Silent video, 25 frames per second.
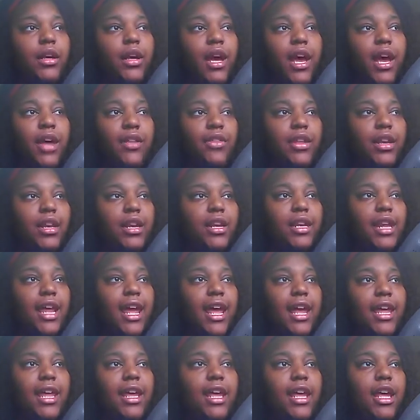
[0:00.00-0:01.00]
Other than
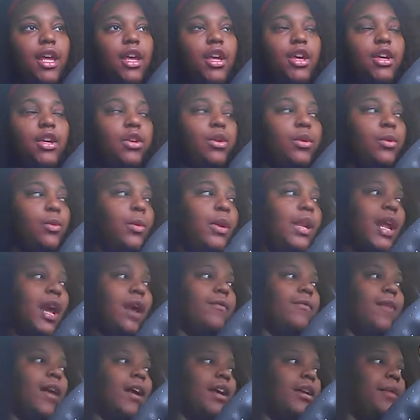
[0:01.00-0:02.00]
that, will
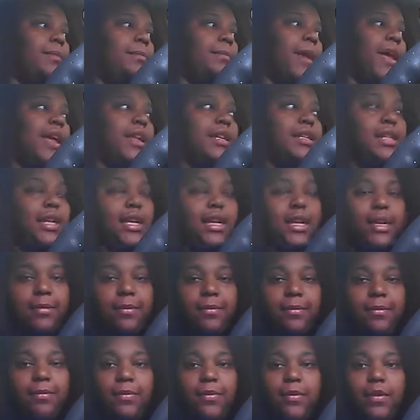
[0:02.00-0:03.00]
I recommend
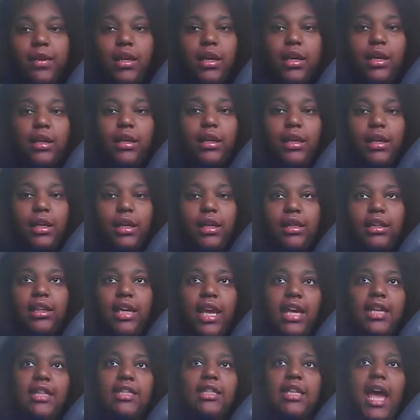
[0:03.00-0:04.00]
him?
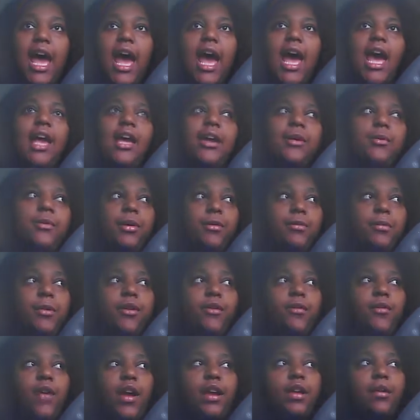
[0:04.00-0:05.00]
Yes, I would
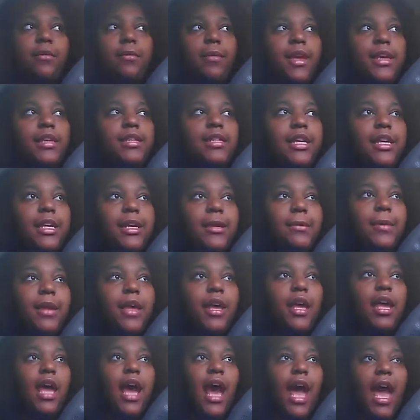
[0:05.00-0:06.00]
recommend him.
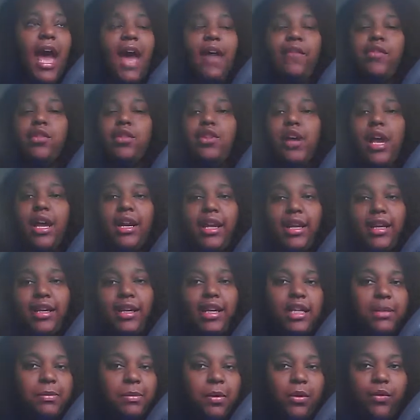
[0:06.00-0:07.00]
I haven't tried any
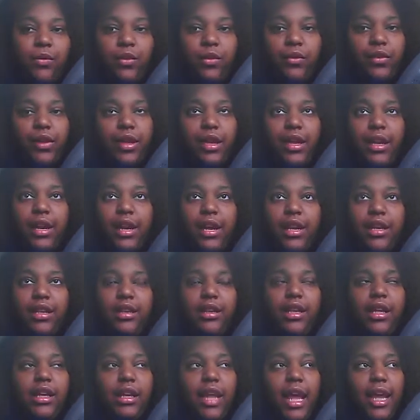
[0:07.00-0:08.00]
of his Peruvian hair,
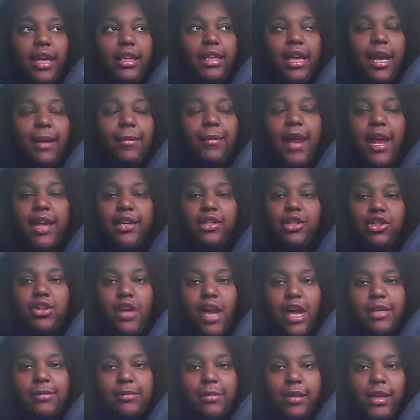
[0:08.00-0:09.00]
anything like that, but I just
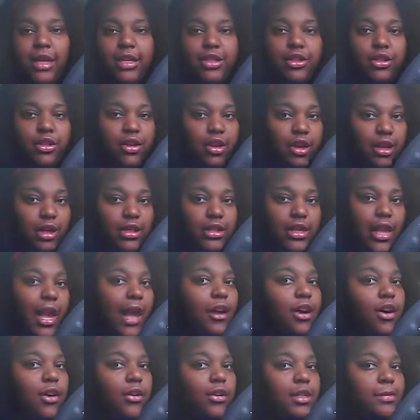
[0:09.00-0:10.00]
tried his Malaysian curly, so
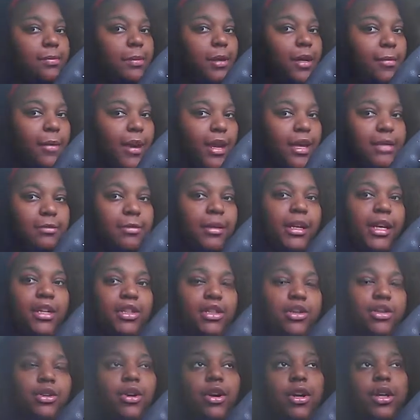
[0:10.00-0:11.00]
I can only speak about his
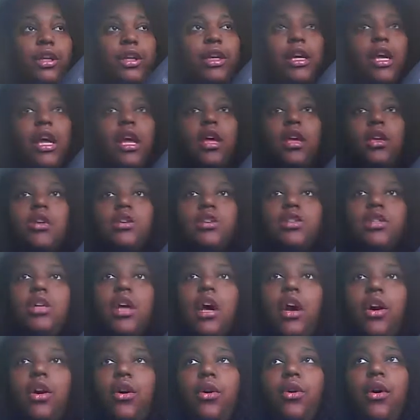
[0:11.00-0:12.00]
Malaysian curly.
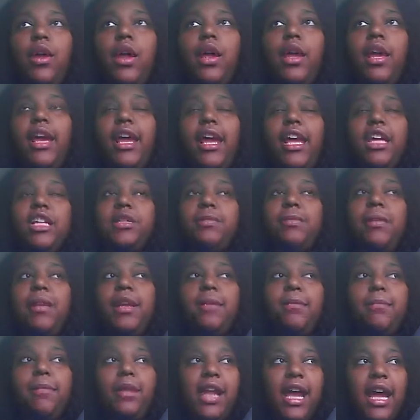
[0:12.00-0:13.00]
So it's been
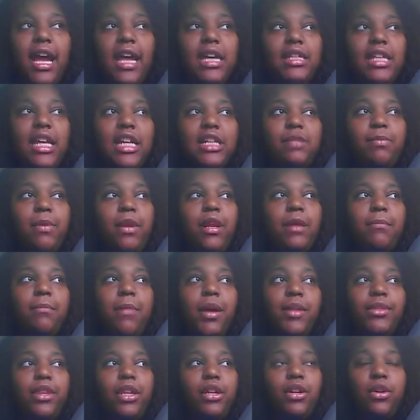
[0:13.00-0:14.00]
like I said, it's been a
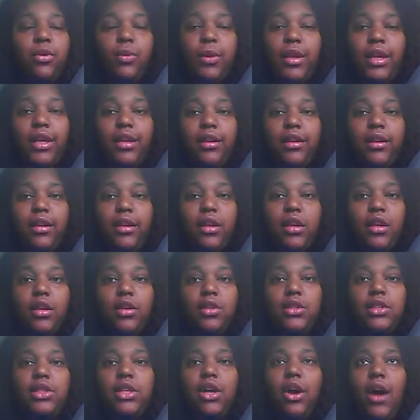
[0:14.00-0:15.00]
month and a week.
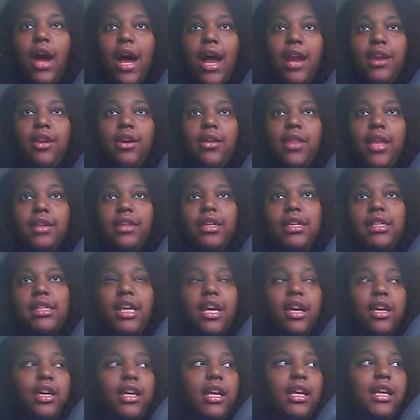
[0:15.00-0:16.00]
So I know that this
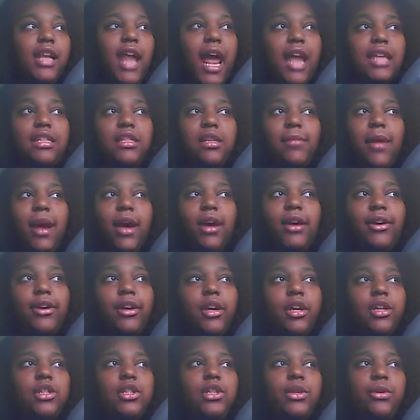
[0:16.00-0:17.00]
hair can last about a
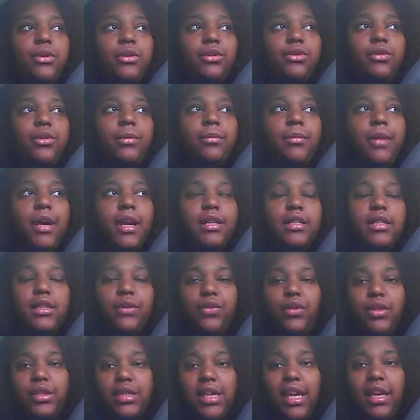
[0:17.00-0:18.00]
good 2 or 3 months
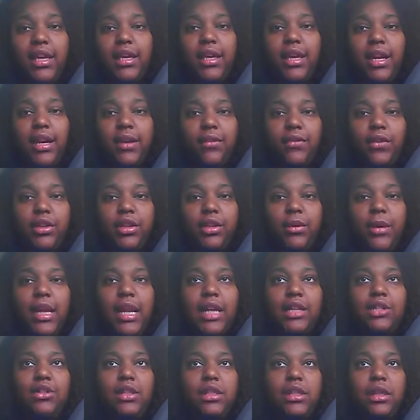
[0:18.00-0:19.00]
if you take care of it the way
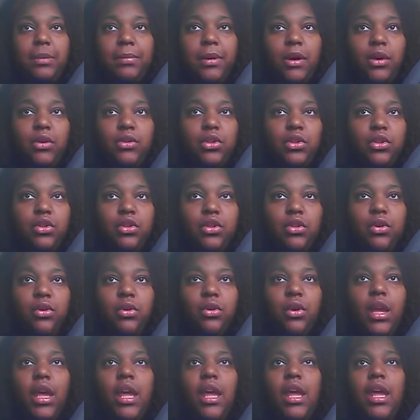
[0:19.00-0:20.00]
that you're supposed
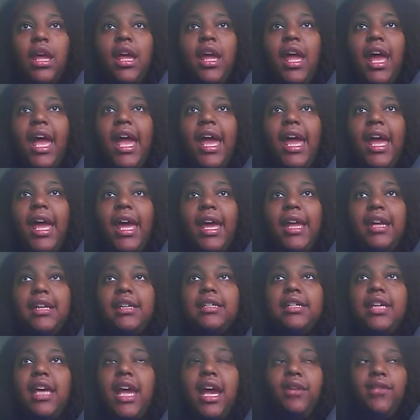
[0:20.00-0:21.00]
to,
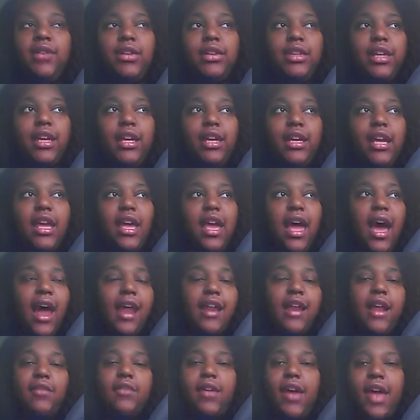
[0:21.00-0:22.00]
and everything.
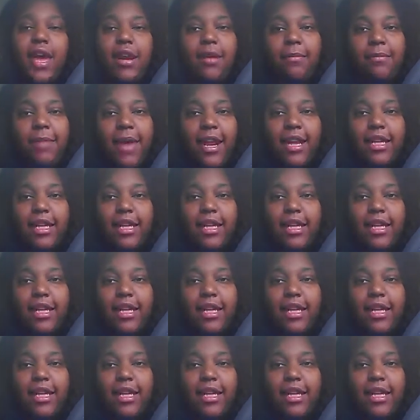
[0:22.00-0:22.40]
I never had a bad